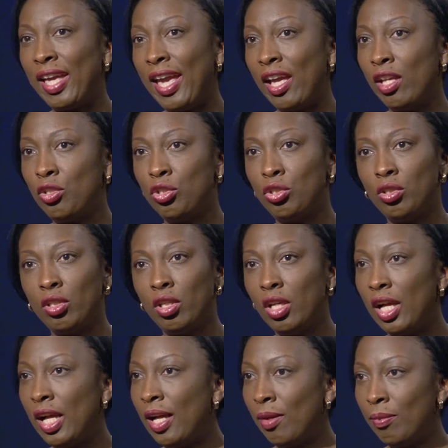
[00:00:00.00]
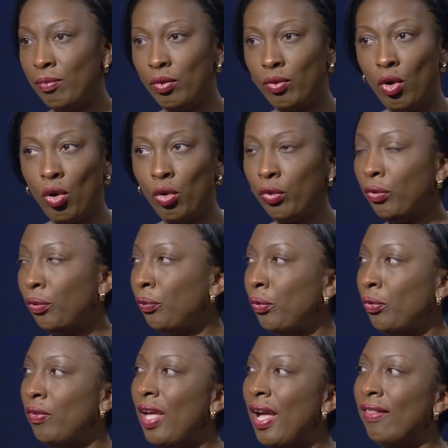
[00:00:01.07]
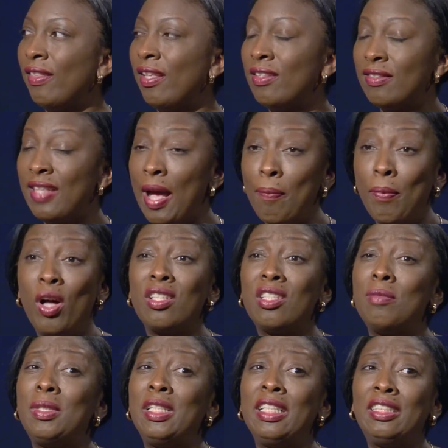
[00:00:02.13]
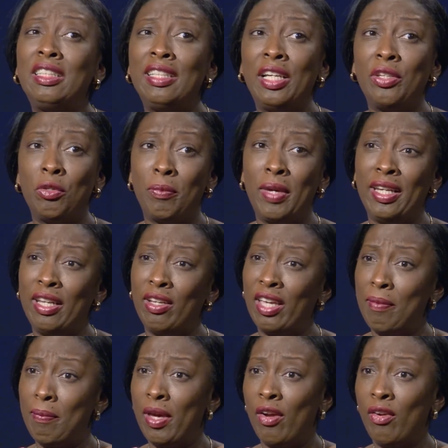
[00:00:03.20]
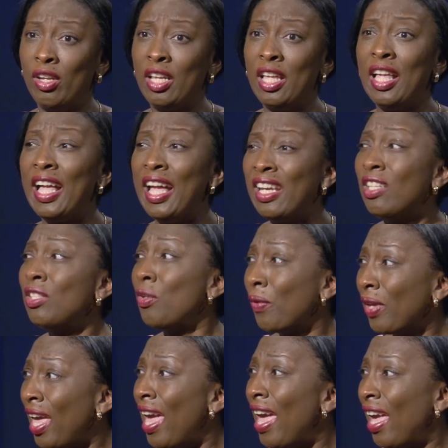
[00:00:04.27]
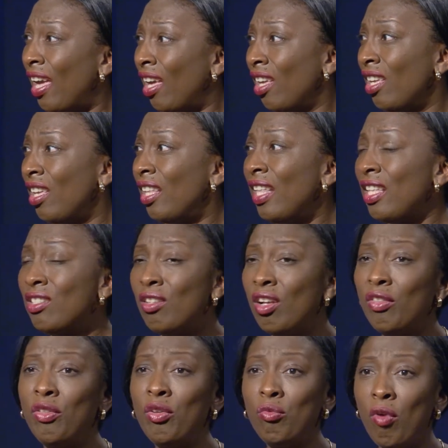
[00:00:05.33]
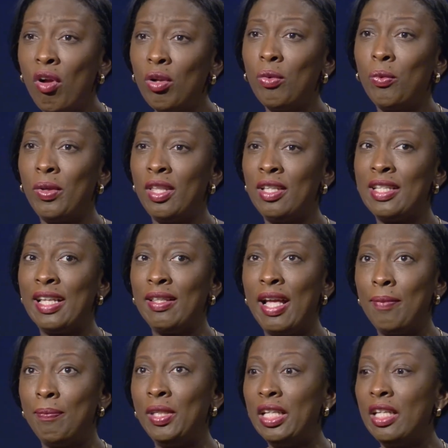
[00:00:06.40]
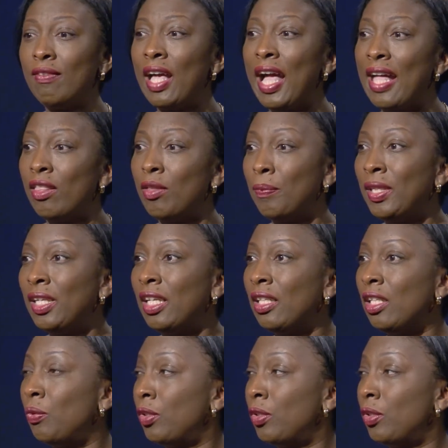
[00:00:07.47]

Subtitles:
age all through that. There's that possibility that you might not get married. And it's okay. There's nothing wrong with it. I believe that at the beginning, it